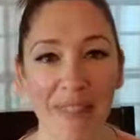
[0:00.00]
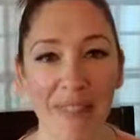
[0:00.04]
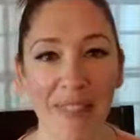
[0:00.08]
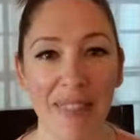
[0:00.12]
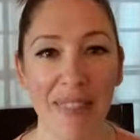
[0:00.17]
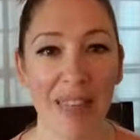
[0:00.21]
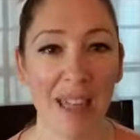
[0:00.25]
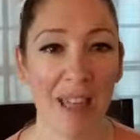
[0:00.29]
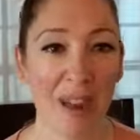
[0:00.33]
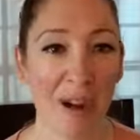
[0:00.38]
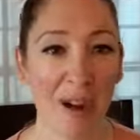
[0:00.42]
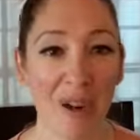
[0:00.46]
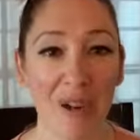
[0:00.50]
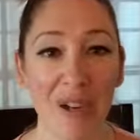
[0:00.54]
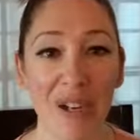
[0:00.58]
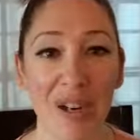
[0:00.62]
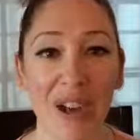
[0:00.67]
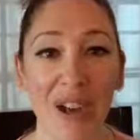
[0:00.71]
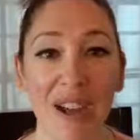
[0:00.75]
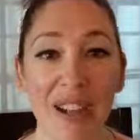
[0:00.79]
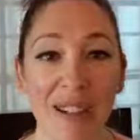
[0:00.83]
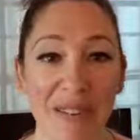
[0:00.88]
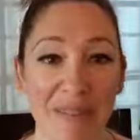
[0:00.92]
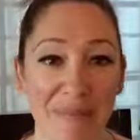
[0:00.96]
that are
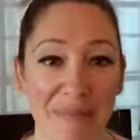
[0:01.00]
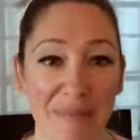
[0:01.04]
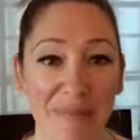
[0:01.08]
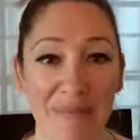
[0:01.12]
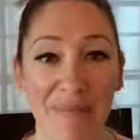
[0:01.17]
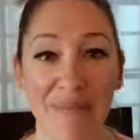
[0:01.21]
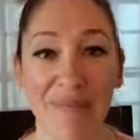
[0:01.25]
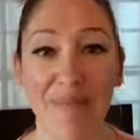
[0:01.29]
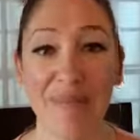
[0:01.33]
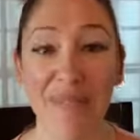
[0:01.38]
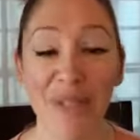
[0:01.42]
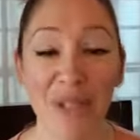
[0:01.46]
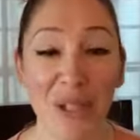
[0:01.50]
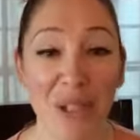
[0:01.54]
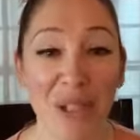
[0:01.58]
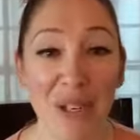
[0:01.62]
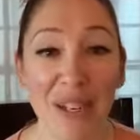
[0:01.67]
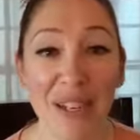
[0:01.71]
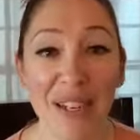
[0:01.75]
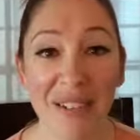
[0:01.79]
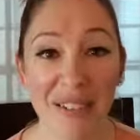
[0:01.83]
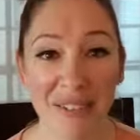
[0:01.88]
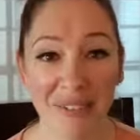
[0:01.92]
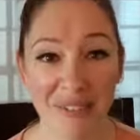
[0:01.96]
not
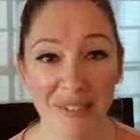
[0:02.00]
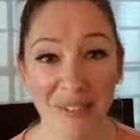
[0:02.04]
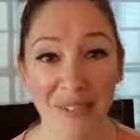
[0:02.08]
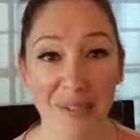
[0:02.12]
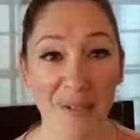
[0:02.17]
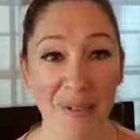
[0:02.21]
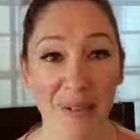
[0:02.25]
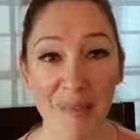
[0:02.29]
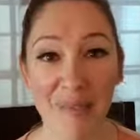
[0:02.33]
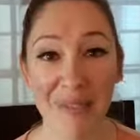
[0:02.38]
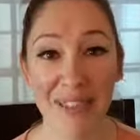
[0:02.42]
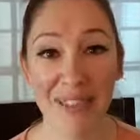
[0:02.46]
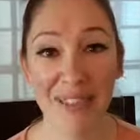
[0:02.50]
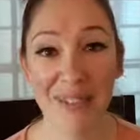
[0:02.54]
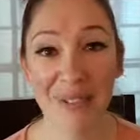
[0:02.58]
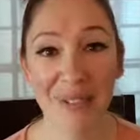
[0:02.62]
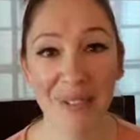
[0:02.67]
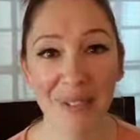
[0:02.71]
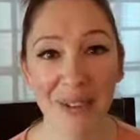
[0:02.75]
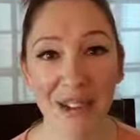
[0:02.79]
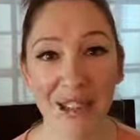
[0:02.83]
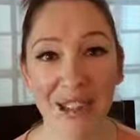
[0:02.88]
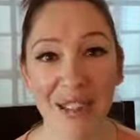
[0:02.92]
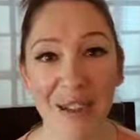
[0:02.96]
good for me,
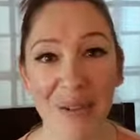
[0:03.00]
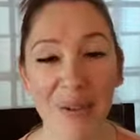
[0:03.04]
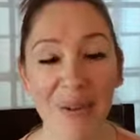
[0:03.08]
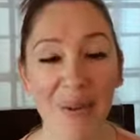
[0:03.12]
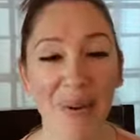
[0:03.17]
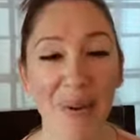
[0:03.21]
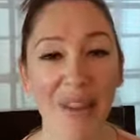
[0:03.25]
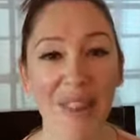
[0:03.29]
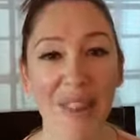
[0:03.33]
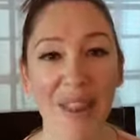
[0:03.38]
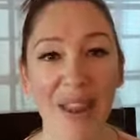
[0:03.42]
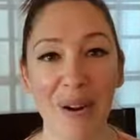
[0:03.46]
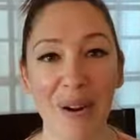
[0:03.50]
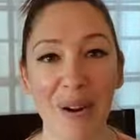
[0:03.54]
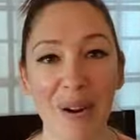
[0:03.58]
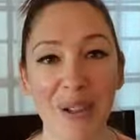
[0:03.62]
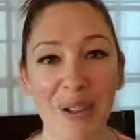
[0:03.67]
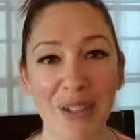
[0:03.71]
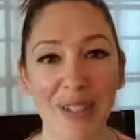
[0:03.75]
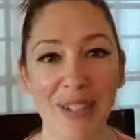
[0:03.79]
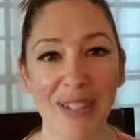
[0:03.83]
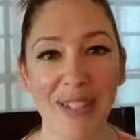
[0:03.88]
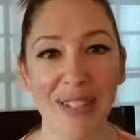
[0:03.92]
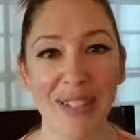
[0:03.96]
right? Or that are
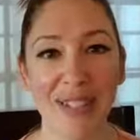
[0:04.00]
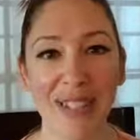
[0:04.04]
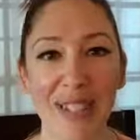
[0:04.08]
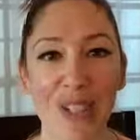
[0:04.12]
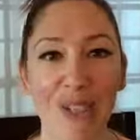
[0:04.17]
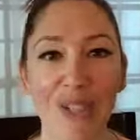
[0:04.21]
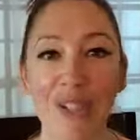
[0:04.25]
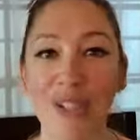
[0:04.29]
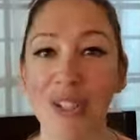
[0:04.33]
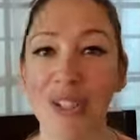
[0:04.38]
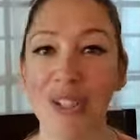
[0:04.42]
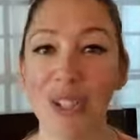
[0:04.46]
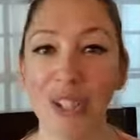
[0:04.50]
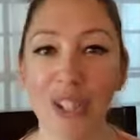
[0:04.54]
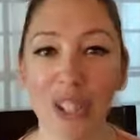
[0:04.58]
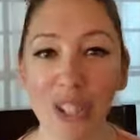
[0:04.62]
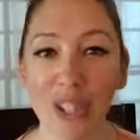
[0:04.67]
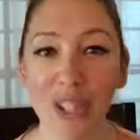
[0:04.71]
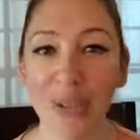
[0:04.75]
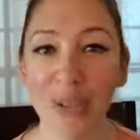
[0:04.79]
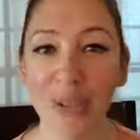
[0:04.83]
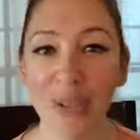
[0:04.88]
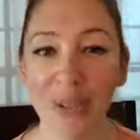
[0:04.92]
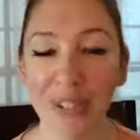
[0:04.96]
just, they're
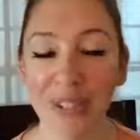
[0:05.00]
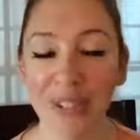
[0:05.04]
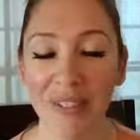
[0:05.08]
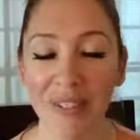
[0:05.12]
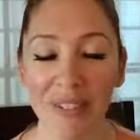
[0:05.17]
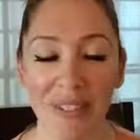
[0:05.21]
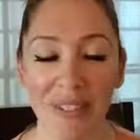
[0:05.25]
skewed.